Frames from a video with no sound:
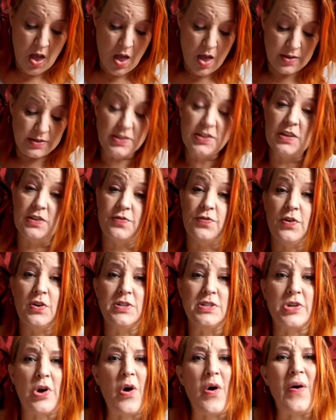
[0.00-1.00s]
six
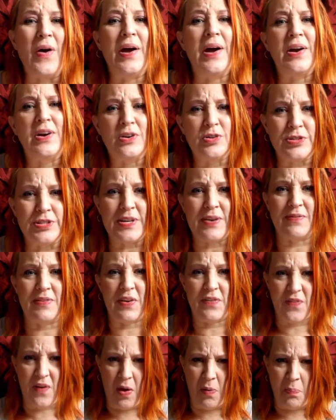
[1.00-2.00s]
foot tall,
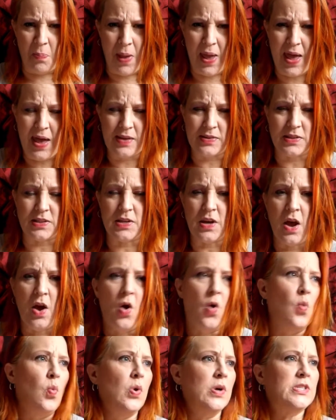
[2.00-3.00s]
175 pounds,
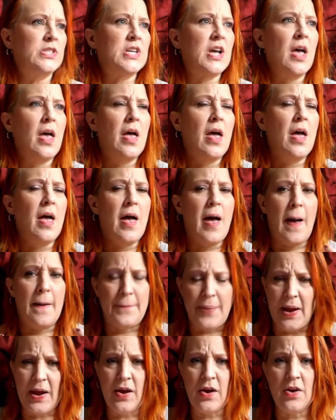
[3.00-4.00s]
which
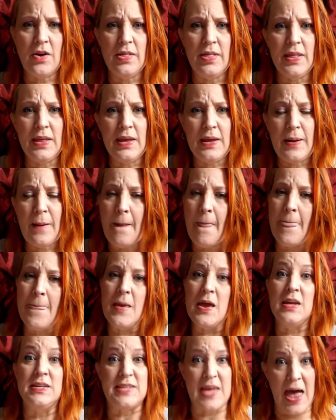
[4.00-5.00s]
apparently
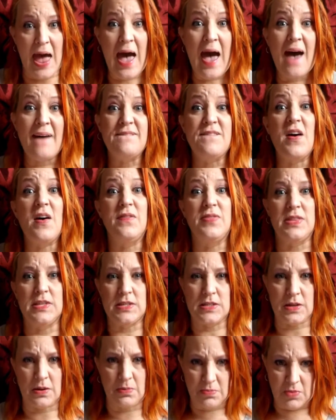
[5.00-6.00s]
is half of
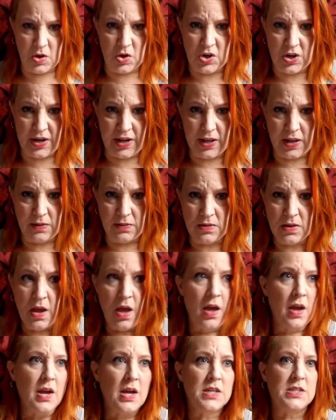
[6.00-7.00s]
this community.
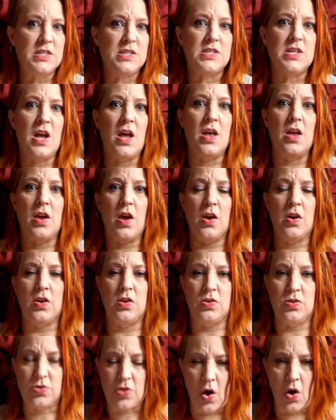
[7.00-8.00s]
It's a
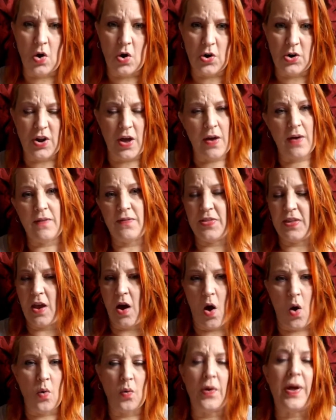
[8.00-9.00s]
third of the
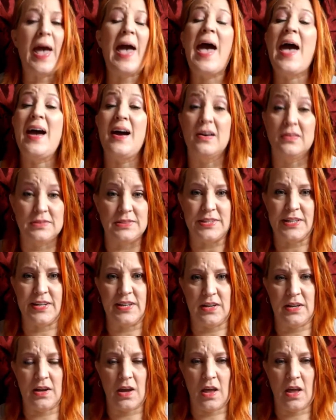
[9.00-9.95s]
whole county.